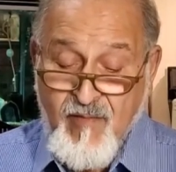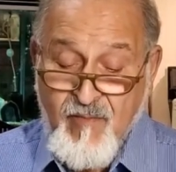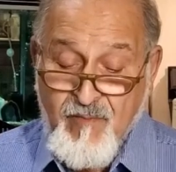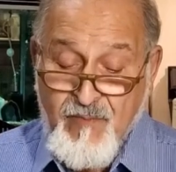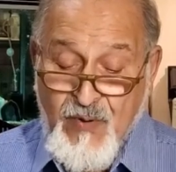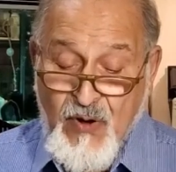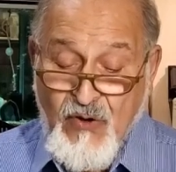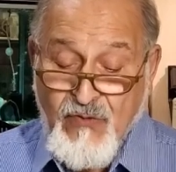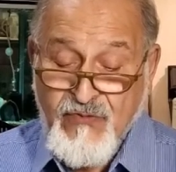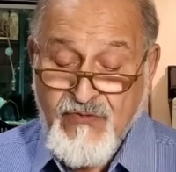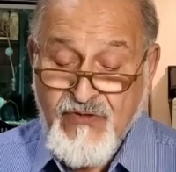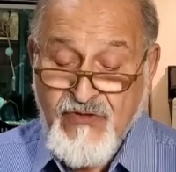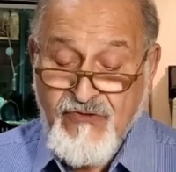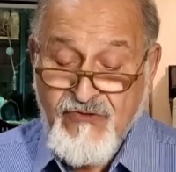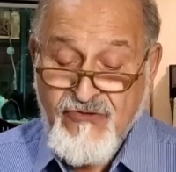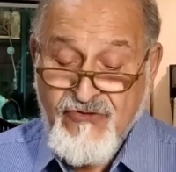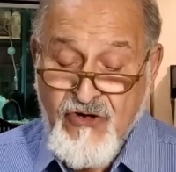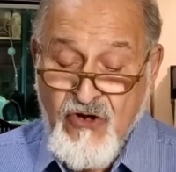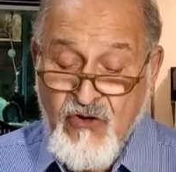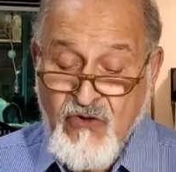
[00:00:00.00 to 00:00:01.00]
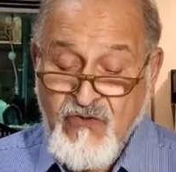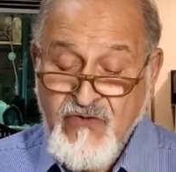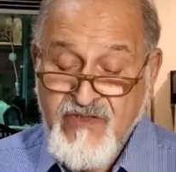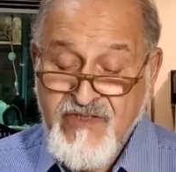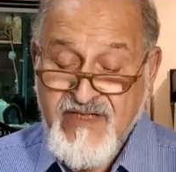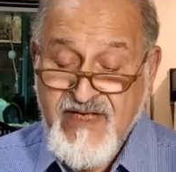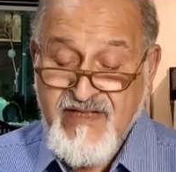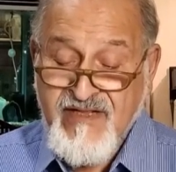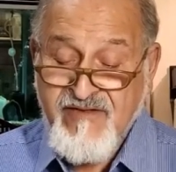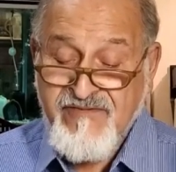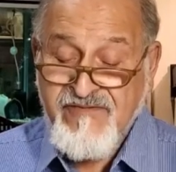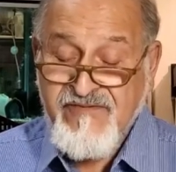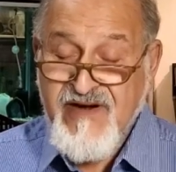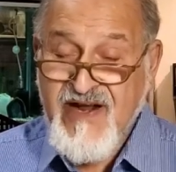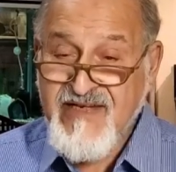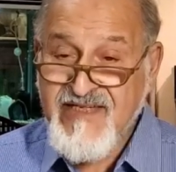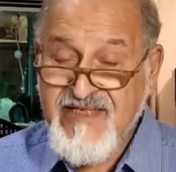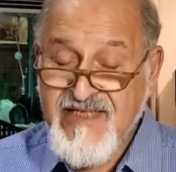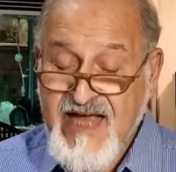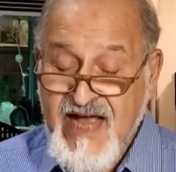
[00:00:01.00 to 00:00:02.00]
Both the drones and the
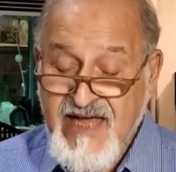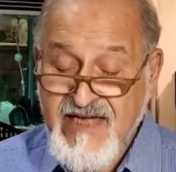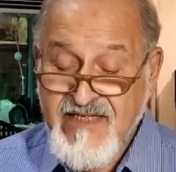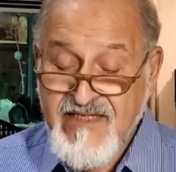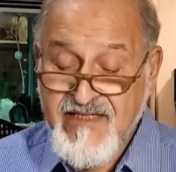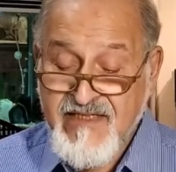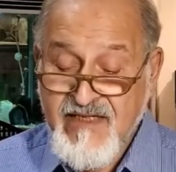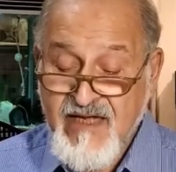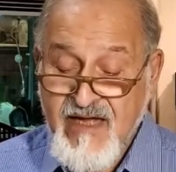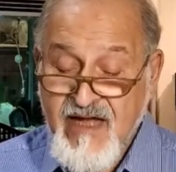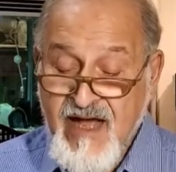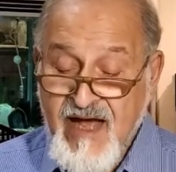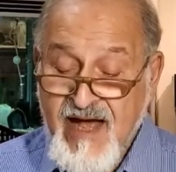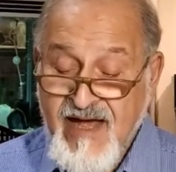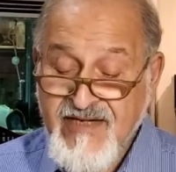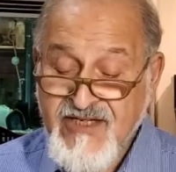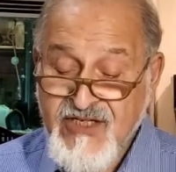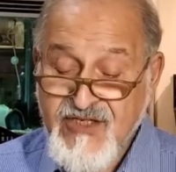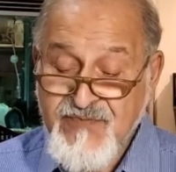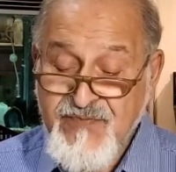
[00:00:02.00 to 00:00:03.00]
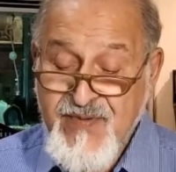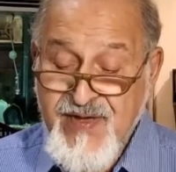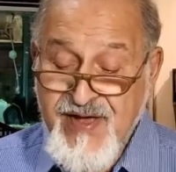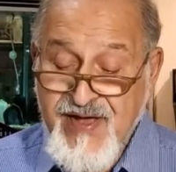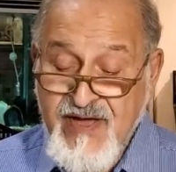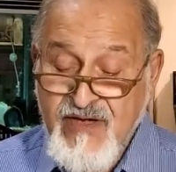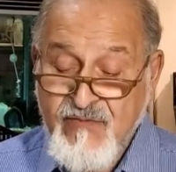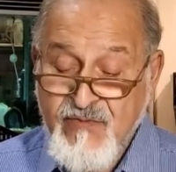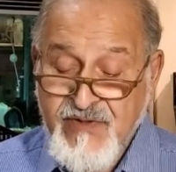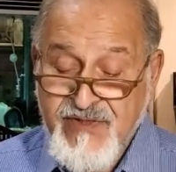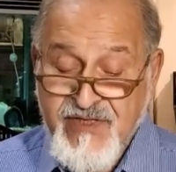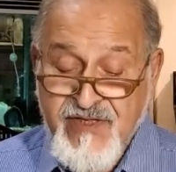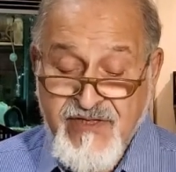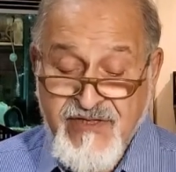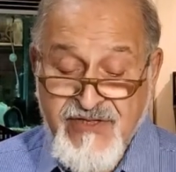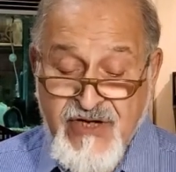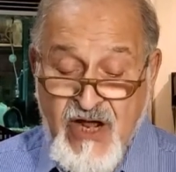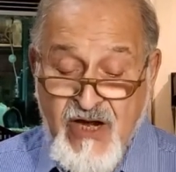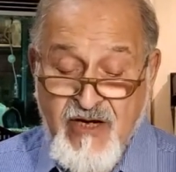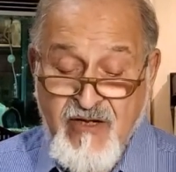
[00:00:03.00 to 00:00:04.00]
frasast are smeared with a
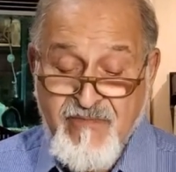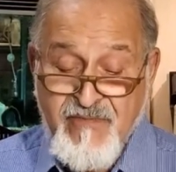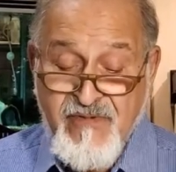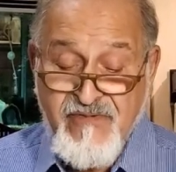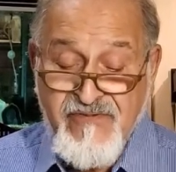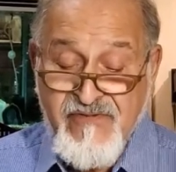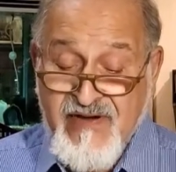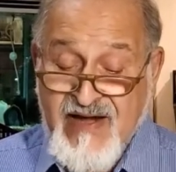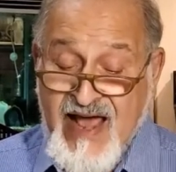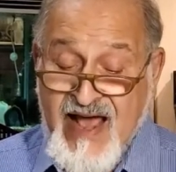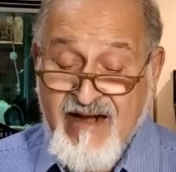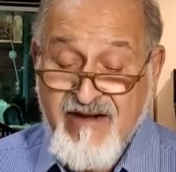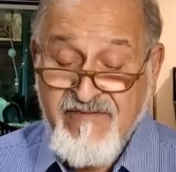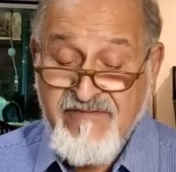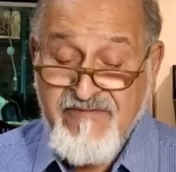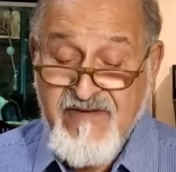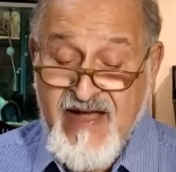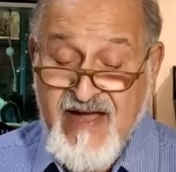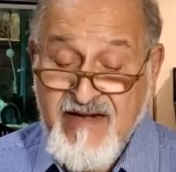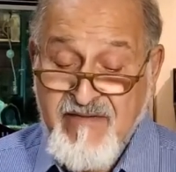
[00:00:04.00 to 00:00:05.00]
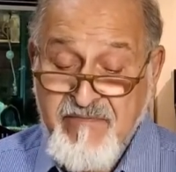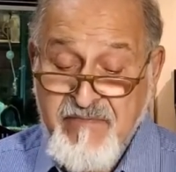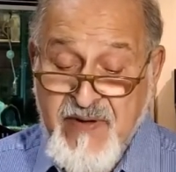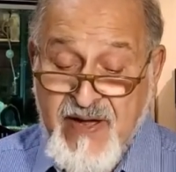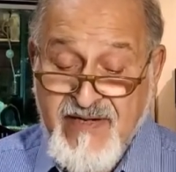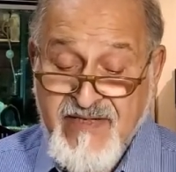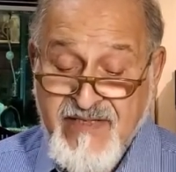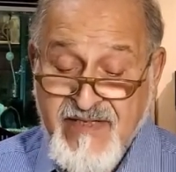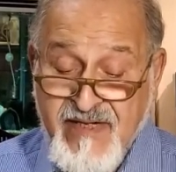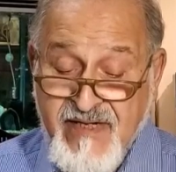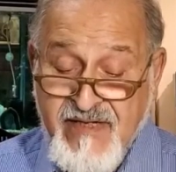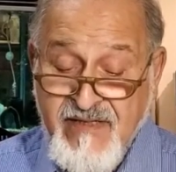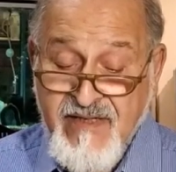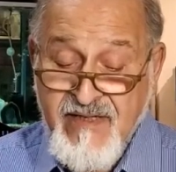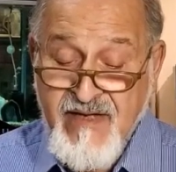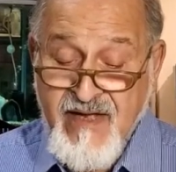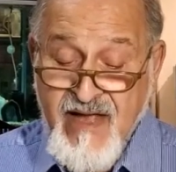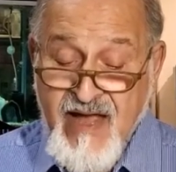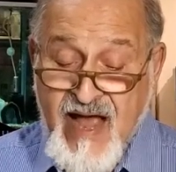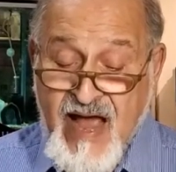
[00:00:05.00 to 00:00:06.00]
dollop of clarified butter,
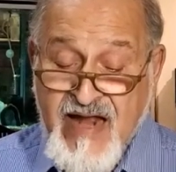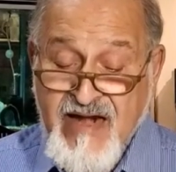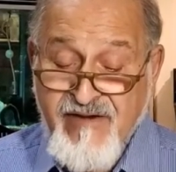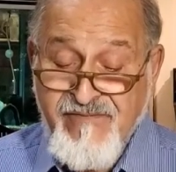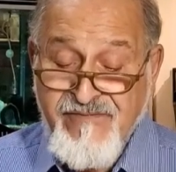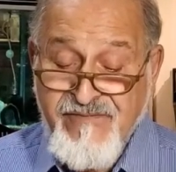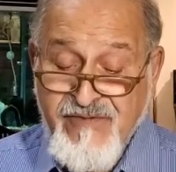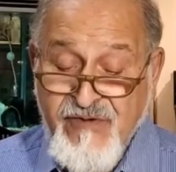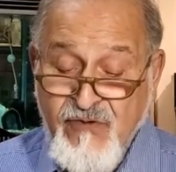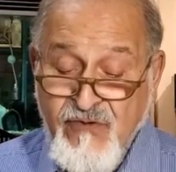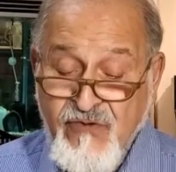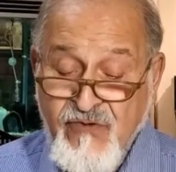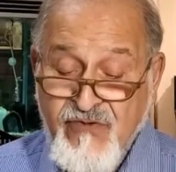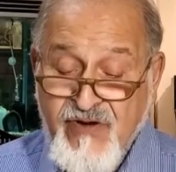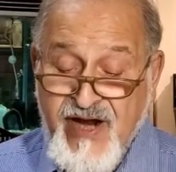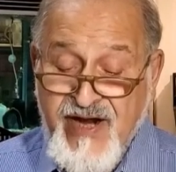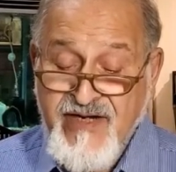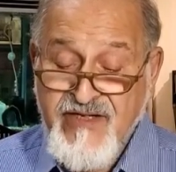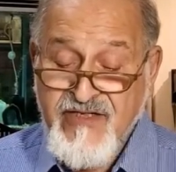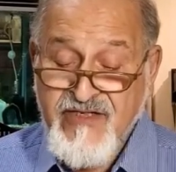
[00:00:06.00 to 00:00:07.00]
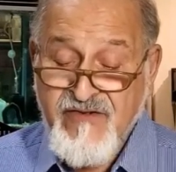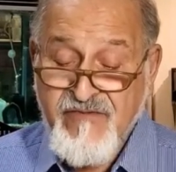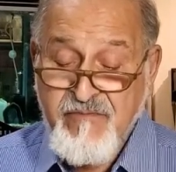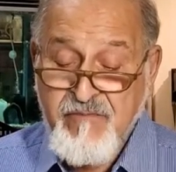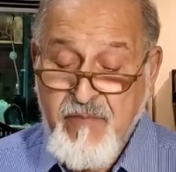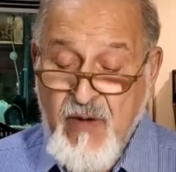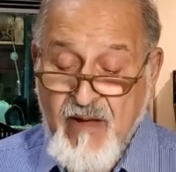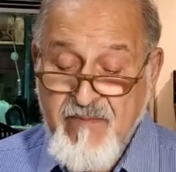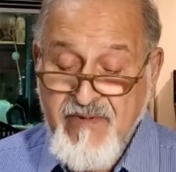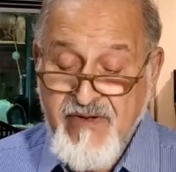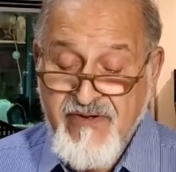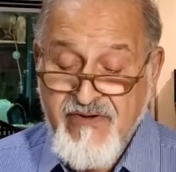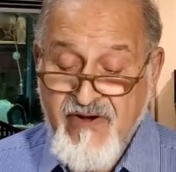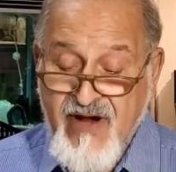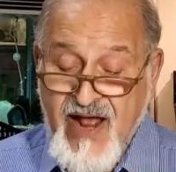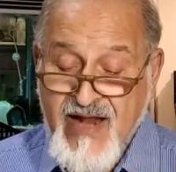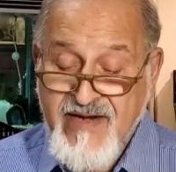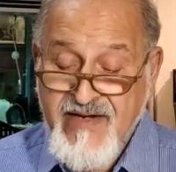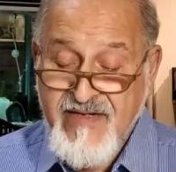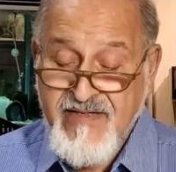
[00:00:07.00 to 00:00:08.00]
and a few grains of
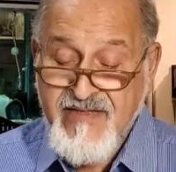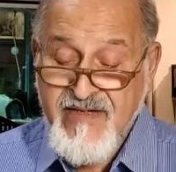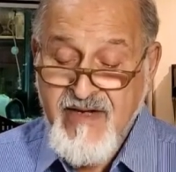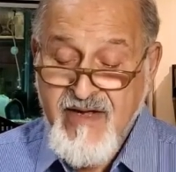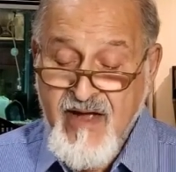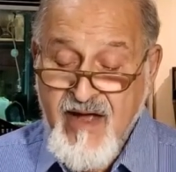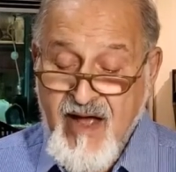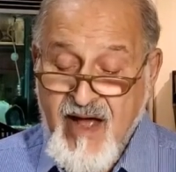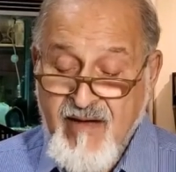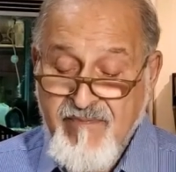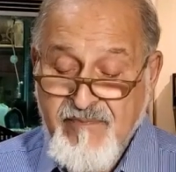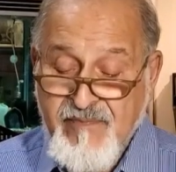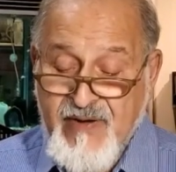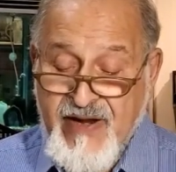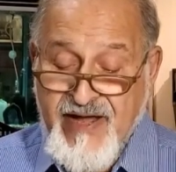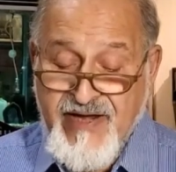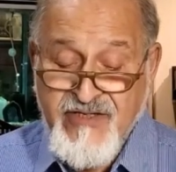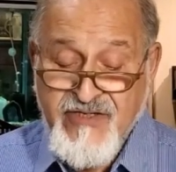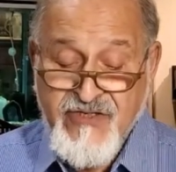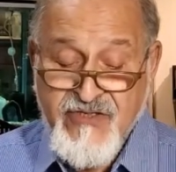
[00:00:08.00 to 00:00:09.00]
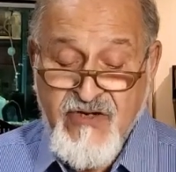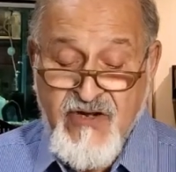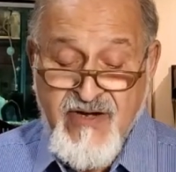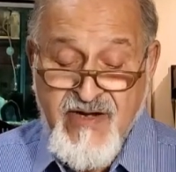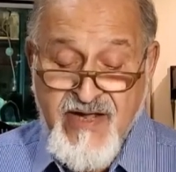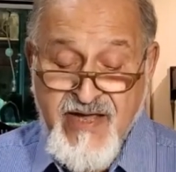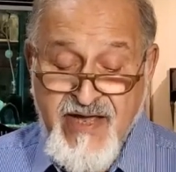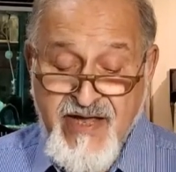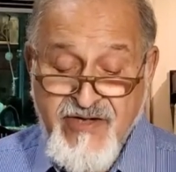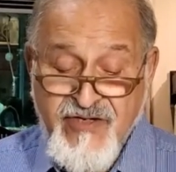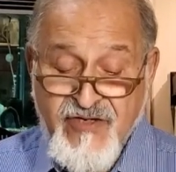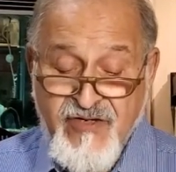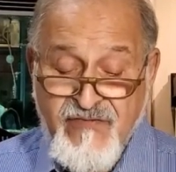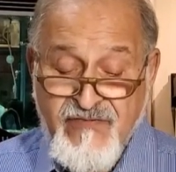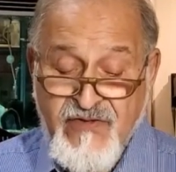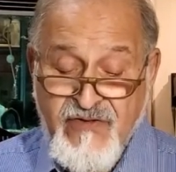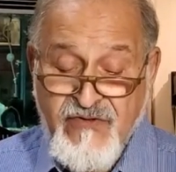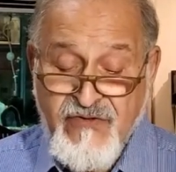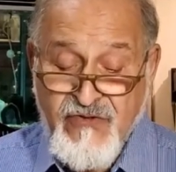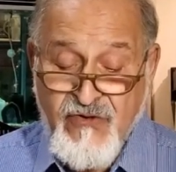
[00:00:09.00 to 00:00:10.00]
pomegranate are placed on each
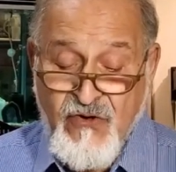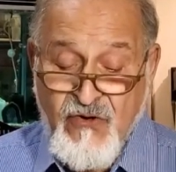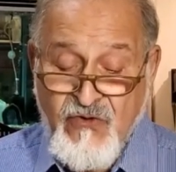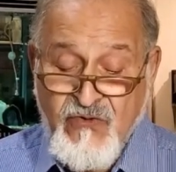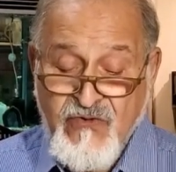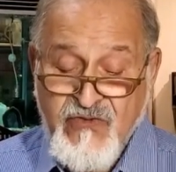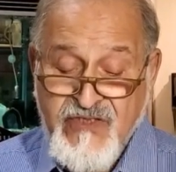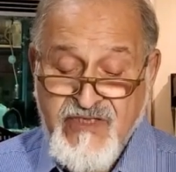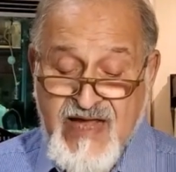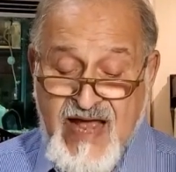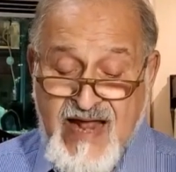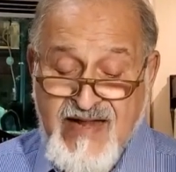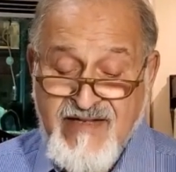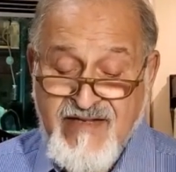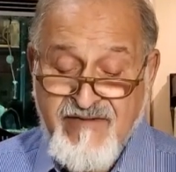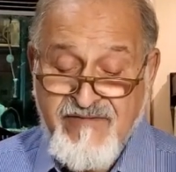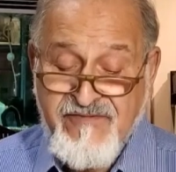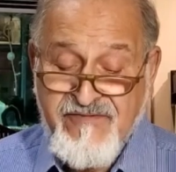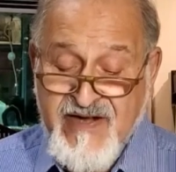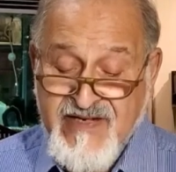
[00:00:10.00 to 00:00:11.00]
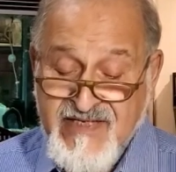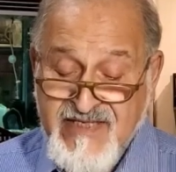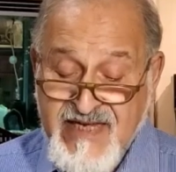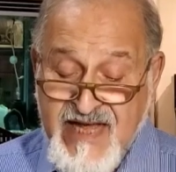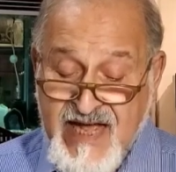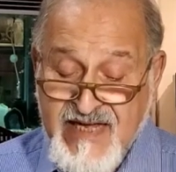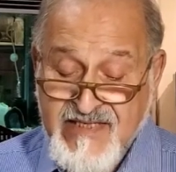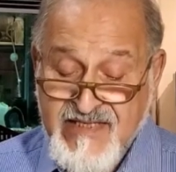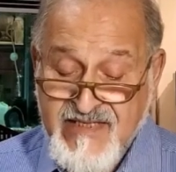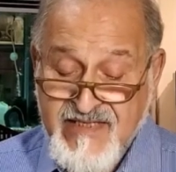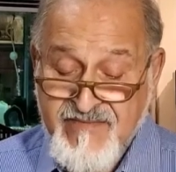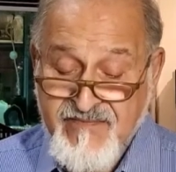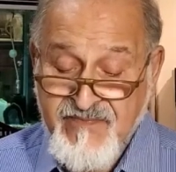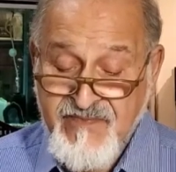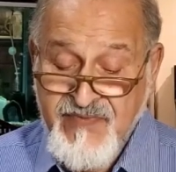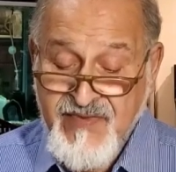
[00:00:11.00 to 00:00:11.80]
of the drones and the frasast.